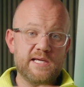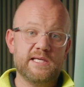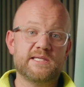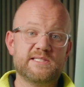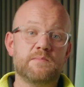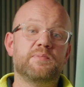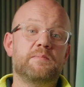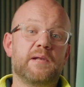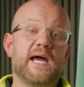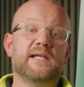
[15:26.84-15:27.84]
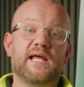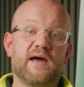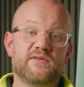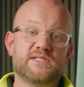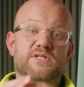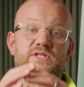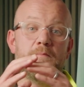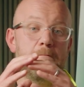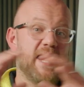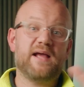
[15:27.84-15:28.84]
you can simply blindly have the
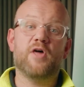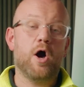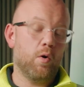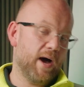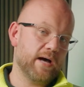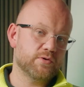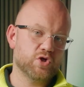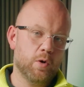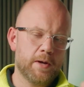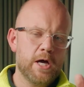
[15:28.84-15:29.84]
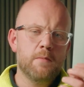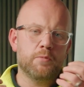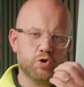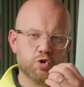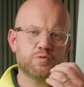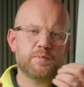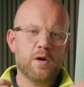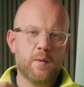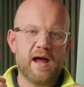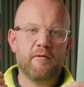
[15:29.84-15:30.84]
system back the whole house up, but just be
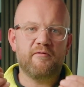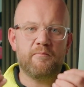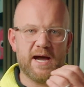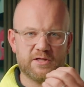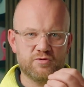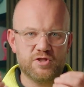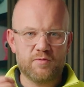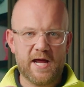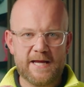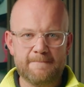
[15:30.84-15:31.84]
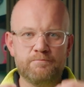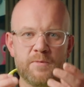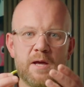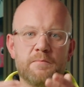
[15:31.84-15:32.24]
aware of battery drain,